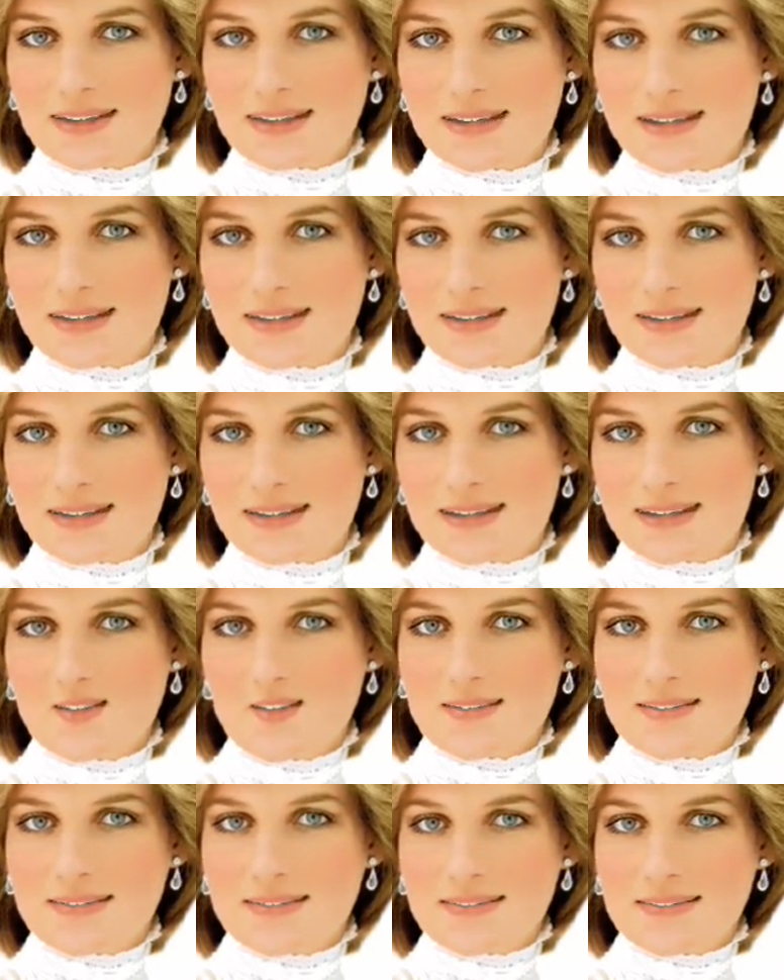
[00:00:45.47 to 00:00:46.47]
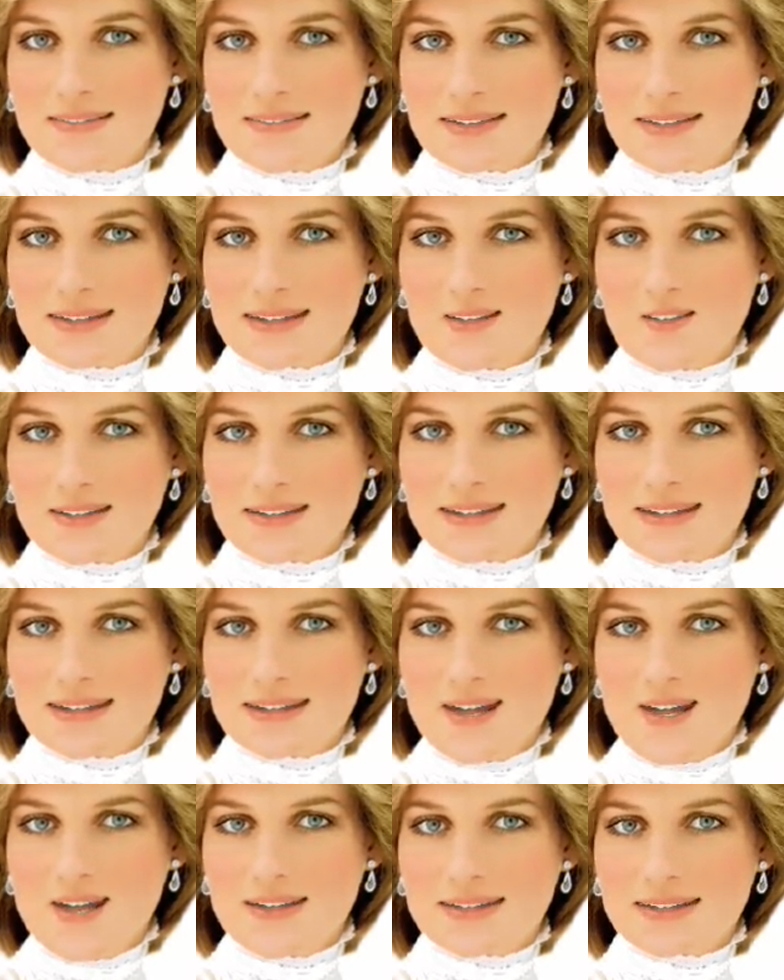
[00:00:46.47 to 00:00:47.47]
They see me as a threat
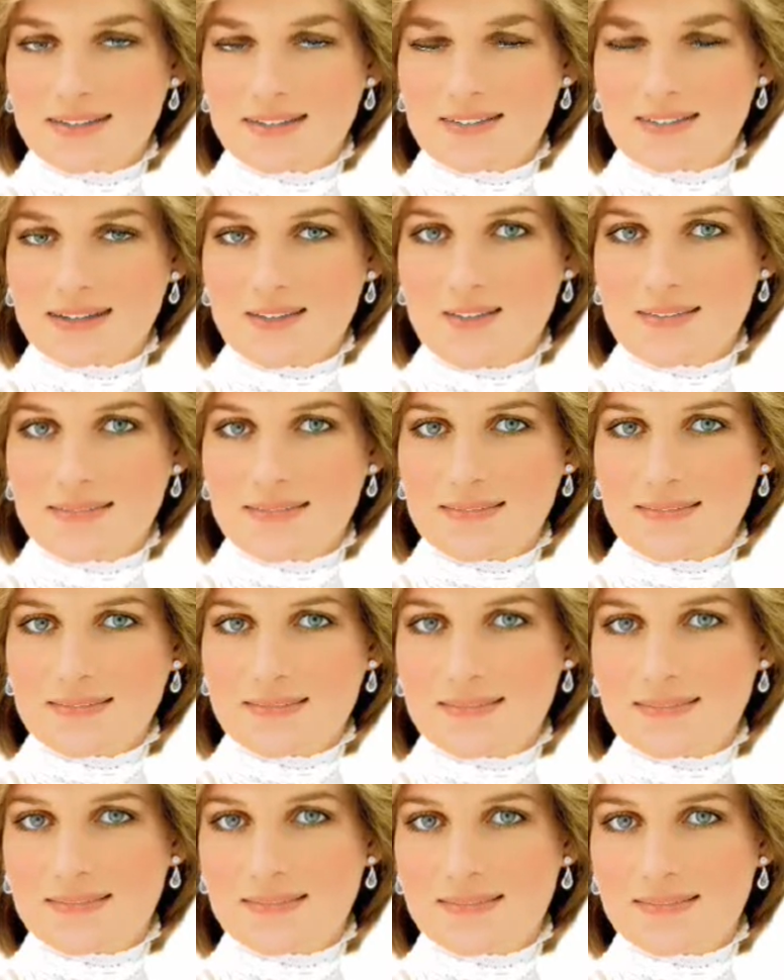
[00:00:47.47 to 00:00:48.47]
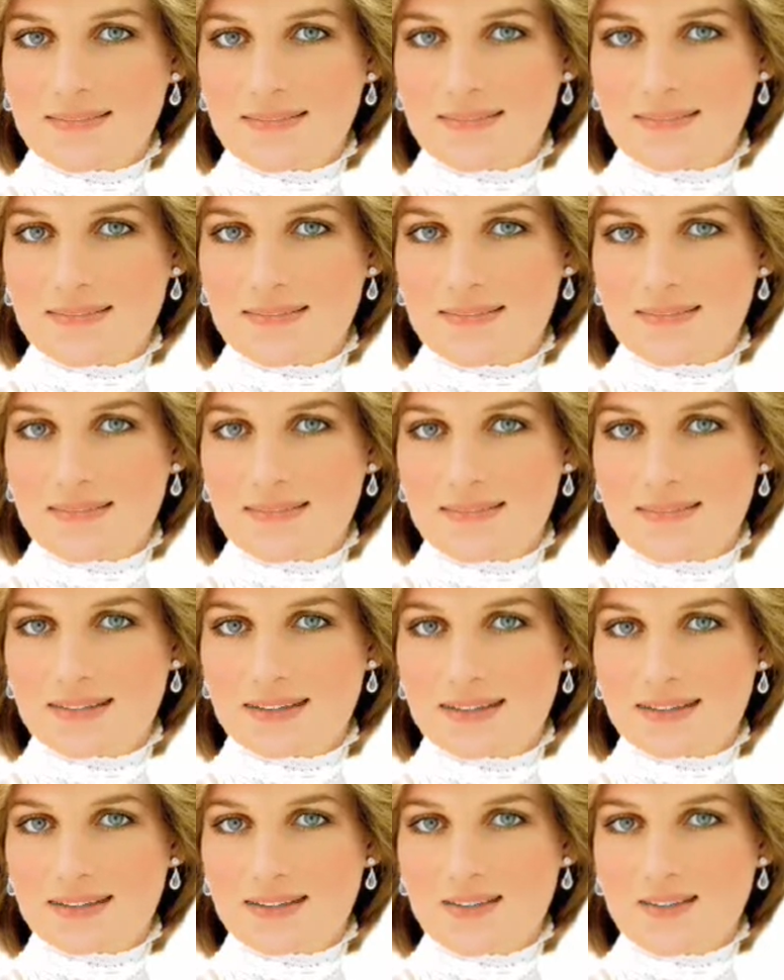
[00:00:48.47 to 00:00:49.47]
of some kind.
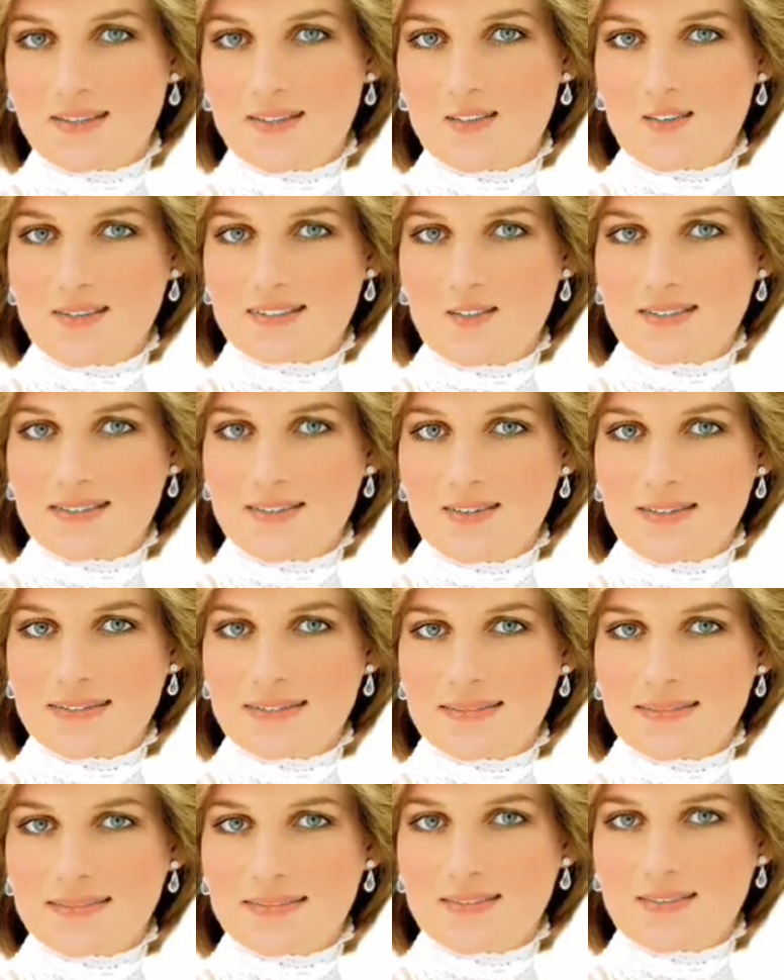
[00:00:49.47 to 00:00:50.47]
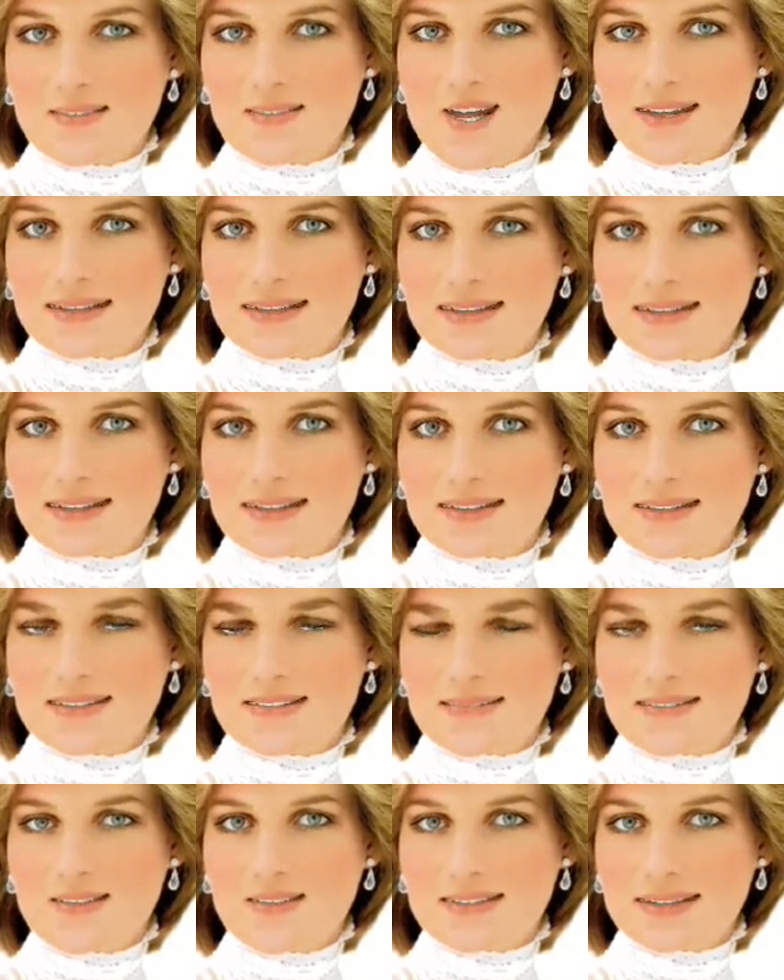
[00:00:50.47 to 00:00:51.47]
And I'm here to do good. I'm not
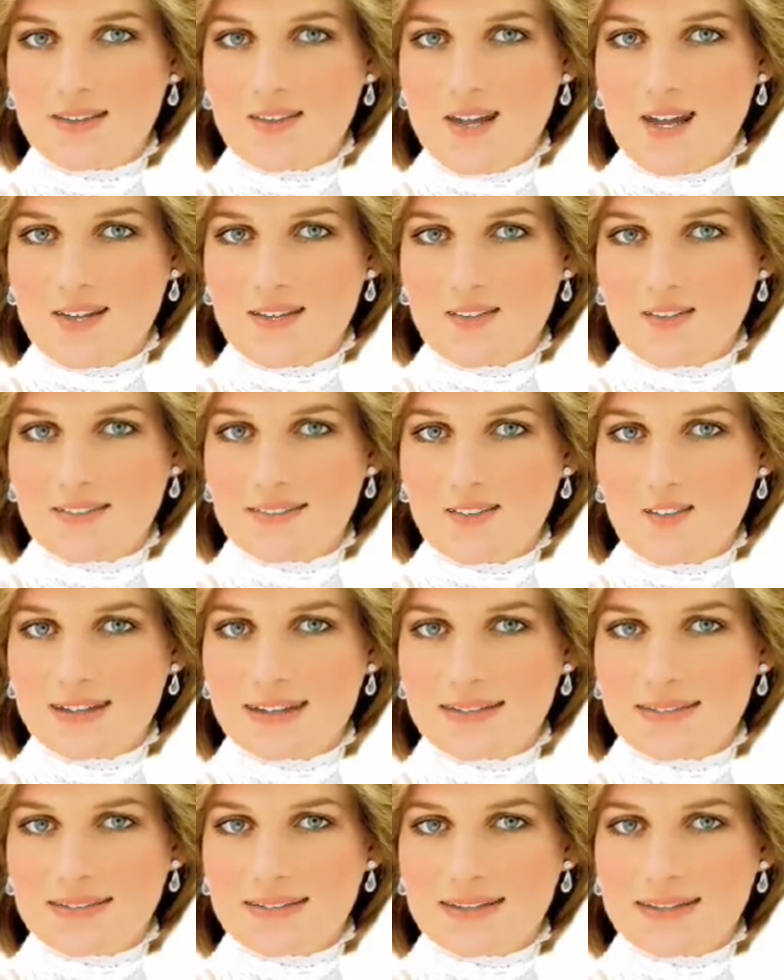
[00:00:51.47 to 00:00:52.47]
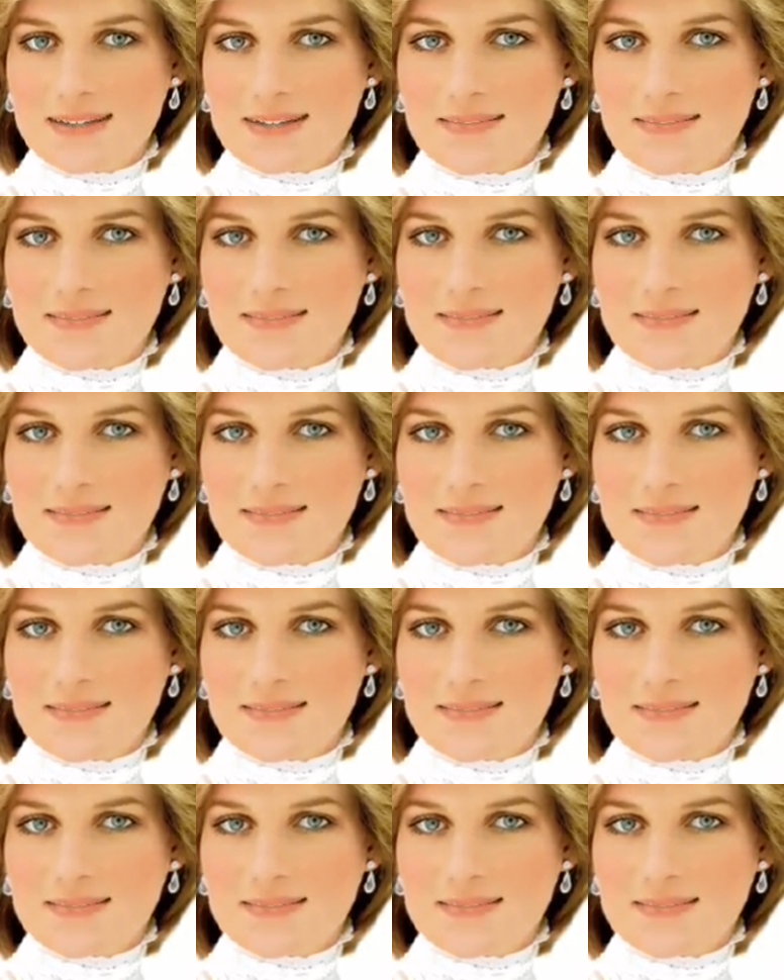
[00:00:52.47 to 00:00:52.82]
a destructive person.